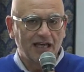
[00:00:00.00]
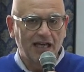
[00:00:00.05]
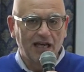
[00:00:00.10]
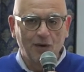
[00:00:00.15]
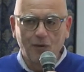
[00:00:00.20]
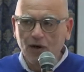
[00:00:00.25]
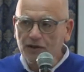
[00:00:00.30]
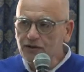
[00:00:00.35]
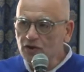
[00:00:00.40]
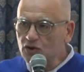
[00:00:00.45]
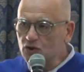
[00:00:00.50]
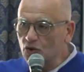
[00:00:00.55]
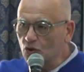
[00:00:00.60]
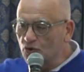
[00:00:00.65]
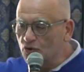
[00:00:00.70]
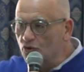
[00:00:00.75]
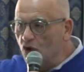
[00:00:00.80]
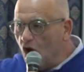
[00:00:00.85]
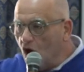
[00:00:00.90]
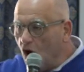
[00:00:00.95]
He wanted to
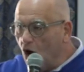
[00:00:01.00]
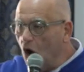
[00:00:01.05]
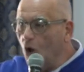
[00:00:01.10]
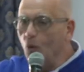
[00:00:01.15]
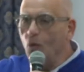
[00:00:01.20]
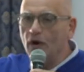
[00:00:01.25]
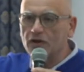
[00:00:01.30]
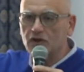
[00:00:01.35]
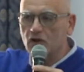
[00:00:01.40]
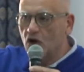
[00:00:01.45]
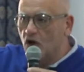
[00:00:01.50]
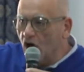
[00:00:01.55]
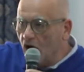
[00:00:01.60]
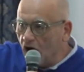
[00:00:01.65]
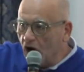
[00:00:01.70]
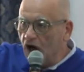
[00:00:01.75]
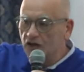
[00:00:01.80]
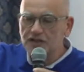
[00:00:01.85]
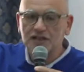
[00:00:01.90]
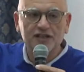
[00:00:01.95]
know what
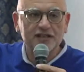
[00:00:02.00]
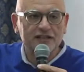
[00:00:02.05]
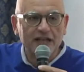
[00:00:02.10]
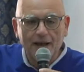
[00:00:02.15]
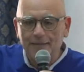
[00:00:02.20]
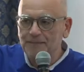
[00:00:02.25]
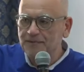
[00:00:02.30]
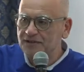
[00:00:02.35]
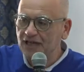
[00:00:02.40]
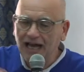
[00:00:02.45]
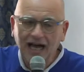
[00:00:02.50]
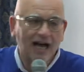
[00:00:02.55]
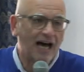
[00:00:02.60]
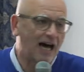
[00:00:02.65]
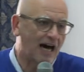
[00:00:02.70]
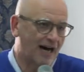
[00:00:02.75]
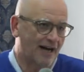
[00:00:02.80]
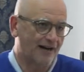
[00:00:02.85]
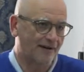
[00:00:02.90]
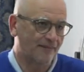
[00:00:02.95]
God's steps
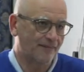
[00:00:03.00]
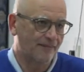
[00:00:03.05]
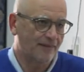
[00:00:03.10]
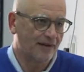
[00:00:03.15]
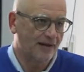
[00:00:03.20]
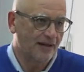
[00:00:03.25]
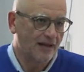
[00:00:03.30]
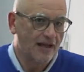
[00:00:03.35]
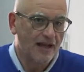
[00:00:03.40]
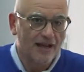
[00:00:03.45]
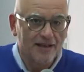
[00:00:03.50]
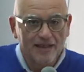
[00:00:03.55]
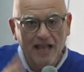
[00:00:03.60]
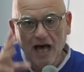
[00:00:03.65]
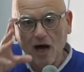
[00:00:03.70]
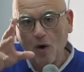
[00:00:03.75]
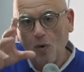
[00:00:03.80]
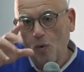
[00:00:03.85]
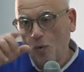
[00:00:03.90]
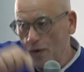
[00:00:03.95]
are.
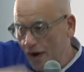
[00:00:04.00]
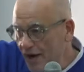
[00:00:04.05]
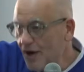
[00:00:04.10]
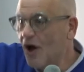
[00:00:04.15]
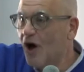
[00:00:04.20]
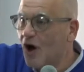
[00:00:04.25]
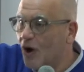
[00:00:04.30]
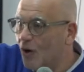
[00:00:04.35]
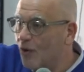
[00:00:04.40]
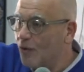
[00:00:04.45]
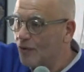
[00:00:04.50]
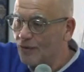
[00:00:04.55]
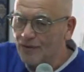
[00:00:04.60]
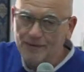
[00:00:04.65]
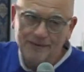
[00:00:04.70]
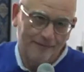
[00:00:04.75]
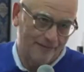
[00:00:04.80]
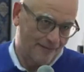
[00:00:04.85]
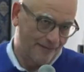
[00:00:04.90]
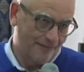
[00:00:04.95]
Now, we
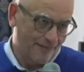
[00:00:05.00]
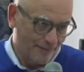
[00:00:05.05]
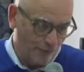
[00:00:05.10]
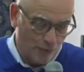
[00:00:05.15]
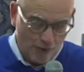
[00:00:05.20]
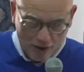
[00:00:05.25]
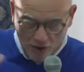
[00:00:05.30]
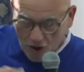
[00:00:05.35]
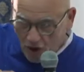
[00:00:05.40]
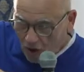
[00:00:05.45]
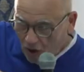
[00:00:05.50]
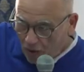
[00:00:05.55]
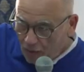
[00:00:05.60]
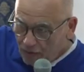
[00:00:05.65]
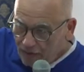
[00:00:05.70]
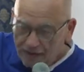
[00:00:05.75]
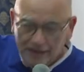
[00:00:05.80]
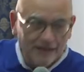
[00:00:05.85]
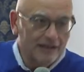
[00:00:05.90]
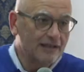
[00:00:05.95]

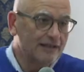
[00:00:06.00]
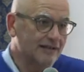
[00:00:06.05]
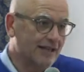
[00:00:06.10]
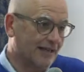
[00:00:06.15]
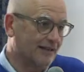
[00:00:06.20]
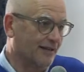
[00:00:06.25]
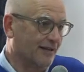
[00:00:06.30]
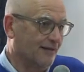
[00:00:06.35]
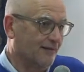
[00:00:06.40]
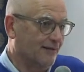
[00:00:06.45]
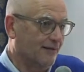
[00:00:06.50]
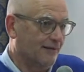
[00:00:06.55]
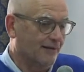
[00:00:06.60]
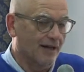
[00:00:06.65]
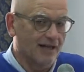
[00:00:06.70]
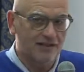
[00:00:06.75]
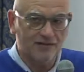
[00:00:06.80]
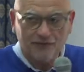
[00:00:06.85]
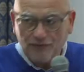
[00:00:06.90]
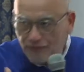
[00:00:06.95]
know that
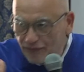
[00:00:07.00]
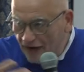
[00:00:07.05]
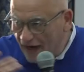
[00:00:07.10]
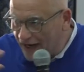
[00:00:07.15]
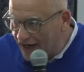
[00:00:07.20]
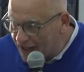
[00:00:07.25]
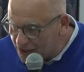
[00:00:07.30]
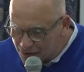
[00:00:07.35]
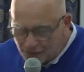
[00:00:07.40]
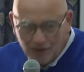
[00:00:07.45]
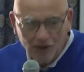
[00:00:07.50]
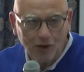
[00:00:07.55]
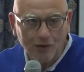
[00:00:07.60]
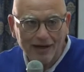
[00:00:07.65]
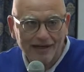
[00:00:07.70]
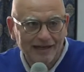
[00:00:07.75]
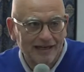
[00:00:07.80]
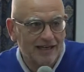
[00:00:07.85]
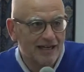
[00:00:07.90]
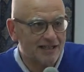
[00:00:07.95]
as far as we know,
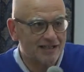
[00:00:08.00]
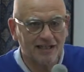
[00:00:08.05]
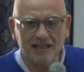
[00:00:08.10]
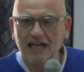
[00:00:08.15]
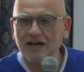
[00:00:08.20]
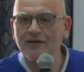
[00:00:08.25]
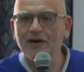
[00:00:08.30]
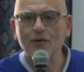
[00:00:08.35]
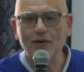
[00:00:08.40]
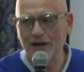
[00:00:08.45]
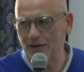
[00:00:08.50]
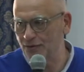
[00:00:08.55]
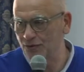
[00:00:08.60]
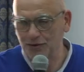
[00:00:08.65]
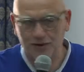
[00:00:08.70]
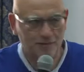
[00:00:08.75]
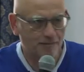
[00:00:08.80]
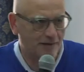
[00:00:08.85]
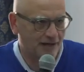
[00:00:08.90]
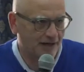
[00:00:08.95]
at least, he never went to
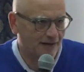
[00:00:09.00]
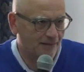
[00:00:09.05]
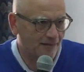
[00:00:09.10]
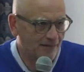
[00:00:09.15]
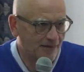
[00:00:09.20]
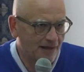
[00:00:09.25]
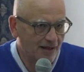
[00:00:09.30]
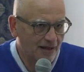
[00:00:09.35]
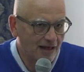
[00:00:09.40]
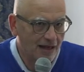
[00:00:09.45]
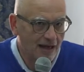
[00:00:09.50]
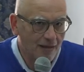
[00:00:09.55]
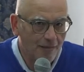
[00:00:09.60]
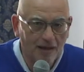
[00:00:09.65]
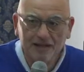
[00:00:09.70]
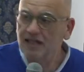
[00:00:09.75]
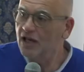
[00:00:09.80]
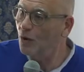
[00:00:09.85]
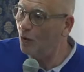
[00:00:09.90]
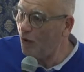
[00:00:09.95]
Spain.
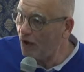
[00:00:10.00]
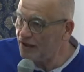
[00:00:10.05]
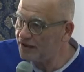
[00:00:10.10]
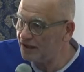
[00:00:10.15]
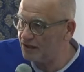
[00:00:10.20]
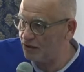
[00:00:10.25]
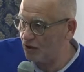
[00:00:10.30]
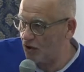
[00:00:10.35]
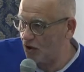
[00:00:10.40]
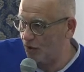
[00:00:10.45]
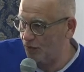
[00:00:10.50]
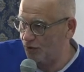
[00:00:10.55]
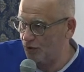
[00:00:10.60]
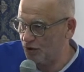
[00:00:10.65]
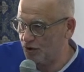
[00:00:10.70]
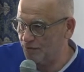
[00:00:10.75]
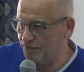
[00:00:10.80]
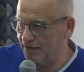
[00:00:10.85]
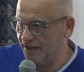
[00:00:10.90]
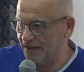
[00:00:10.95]
But he wanted to go to
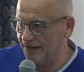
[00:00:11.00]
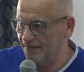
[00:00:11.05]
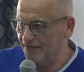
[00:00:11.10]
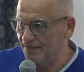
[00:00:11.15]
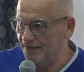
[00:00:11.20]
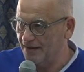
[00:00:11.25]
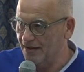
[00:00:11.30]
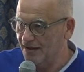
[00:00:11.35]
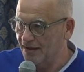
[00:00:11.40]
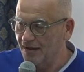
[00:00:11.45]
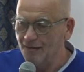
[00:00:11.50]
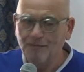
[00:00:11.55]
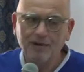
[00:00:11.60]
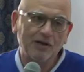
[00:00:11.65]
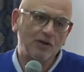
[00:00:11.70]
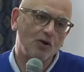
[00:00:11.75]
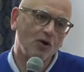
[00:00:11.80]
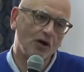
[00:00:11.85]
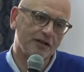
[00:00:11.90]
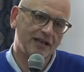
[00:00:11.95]
Spain.
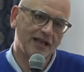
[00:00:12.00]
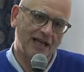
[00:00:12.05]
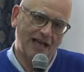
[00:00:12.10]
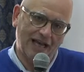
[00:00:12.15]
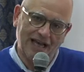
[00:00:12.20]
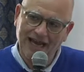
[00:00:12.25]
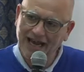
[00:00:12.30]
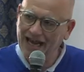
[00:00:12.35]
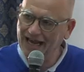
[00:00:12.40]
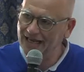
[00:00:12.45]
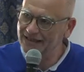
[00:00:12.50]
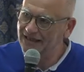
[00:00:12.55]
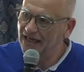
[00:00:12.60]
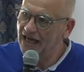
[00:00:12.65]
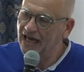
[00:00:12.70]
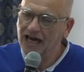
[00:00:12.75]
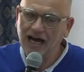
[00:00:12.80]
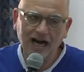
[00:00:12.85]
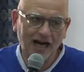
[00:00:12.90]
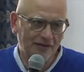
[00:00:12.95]
But God had
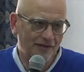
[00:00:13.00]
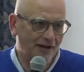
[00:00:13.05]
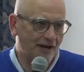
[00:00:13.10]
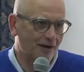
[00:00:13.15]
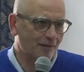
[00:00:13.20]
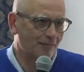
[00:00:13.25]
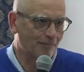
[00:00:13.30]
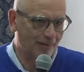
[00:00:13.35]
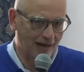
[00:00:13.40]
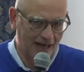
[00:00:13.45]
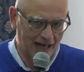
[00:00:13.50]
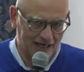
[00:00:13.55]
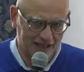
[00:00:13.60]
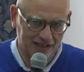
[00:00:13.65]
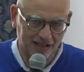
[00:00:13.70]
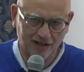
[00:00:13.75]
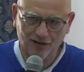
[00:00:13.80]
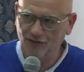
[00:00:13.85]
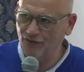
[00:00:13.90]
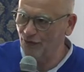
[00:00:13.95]
other
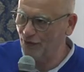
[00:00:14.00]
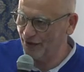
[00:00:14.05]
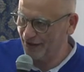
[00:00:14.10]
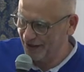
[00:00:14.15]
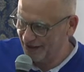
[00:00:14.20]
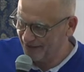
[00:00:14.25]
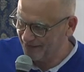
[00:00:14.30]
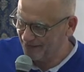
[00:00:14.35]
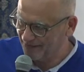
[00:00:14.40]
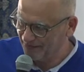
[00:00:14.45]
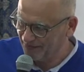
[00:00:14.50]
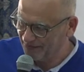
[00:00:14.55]
plans for him.